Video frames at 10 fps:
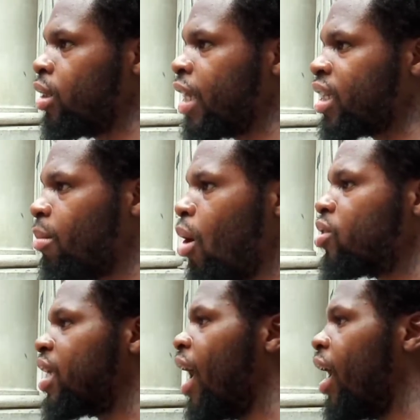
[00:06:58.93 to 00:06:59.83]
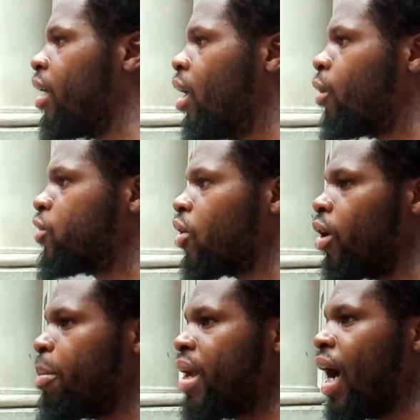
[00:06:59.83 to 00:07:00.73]
the Most High was going
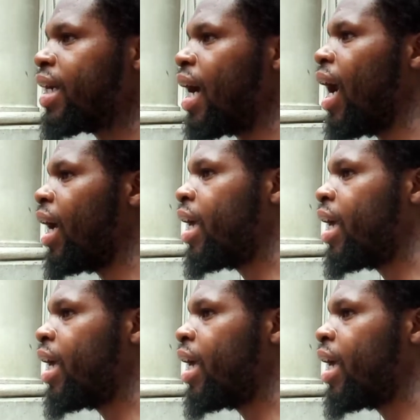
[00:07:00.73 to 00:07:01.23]
to be our God